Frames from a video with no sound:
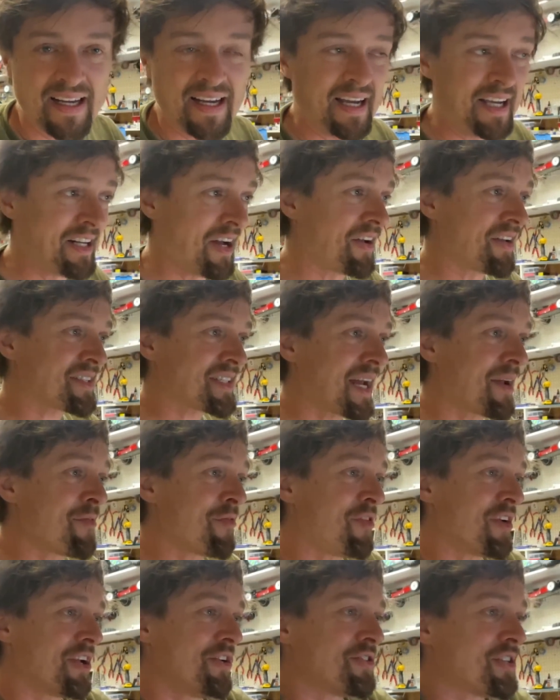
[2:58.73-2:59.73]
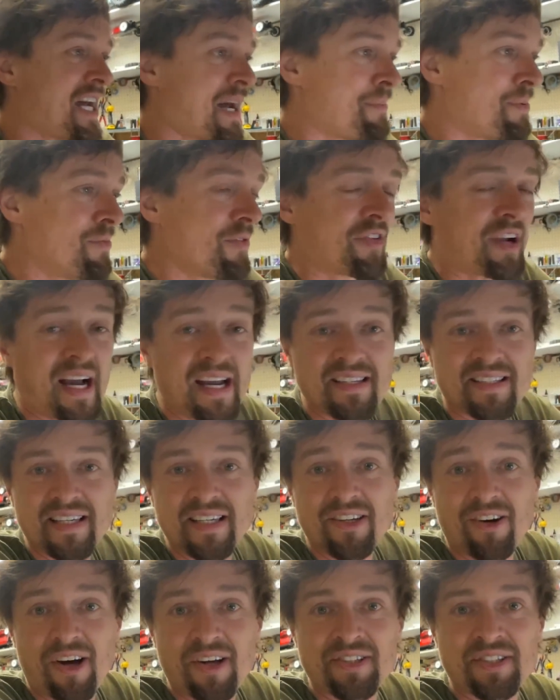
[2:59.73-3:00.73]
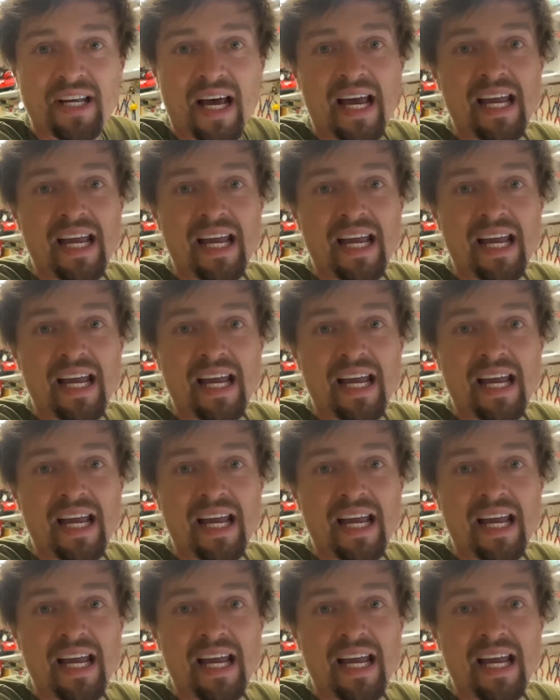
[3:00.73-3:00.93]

You know, the same thing used to happen with Casey Neistat.